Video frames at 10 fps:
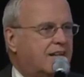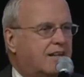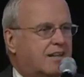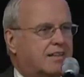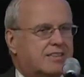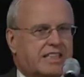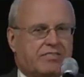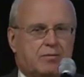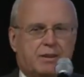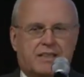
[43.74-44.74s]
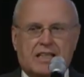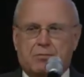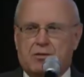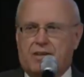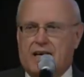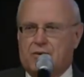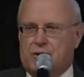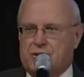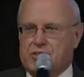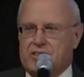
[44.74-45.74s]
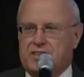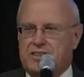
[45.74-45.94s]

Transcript: uh, he's given me a couple of hours.